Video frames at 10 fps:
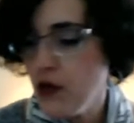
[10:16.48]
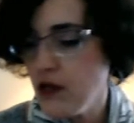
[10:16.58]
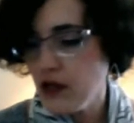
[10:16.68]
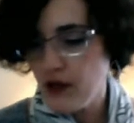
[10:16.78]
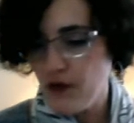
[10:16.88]
I went
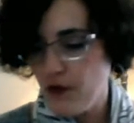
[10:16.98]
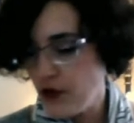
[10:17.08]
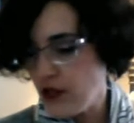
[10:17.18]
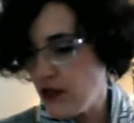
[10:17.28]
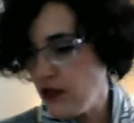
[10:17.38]
looking for.
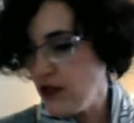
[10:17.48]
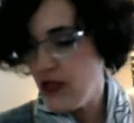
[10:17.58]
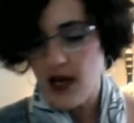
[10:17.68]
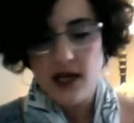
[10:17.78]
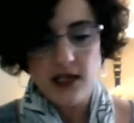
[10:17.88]
And other than
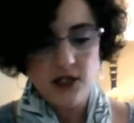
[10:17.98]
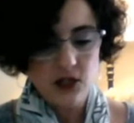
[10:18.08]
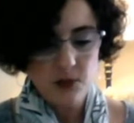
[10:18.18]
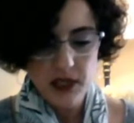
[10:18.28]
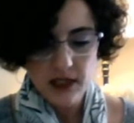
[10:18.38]
that, I
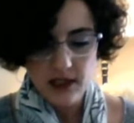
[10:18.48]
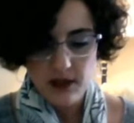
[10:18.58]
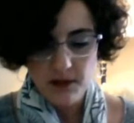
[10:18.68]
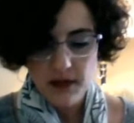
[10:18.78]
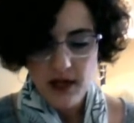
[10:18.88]
just picked
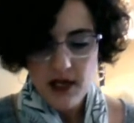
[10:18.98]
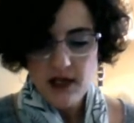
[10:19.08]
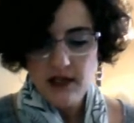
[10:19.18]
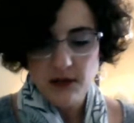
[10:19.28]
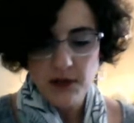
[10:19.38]
up
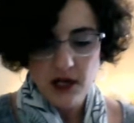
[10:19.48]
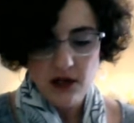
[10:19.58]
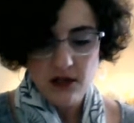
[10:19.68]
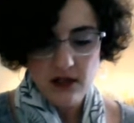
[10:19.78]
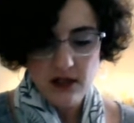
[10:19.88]
some
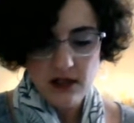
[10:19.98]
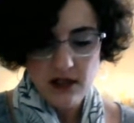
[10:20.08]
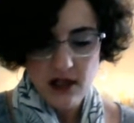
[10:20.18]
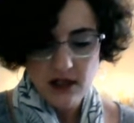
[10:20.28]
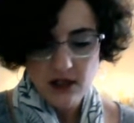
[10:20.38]
yarns. This
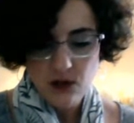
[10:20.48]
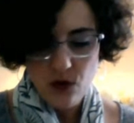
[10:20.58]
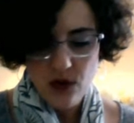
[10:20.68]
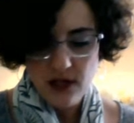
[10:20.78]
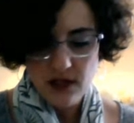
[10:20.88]
next
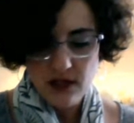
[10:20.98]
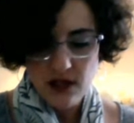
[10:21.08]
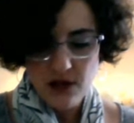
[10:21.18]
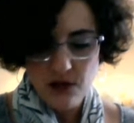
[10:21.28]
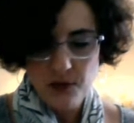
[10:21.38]
one is
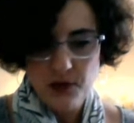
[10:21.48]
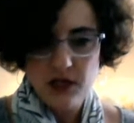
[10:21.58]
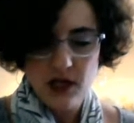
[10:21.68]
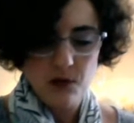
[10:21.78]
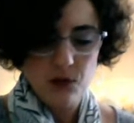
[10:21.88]

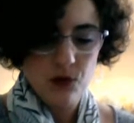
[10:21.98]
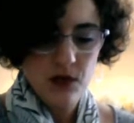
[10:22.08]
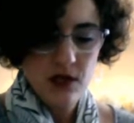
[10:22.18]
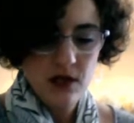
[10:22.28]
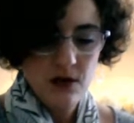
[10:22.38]
100%
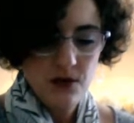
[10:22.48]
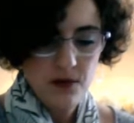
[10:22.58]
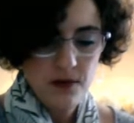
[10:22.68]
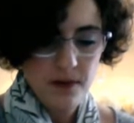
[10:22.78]
merino.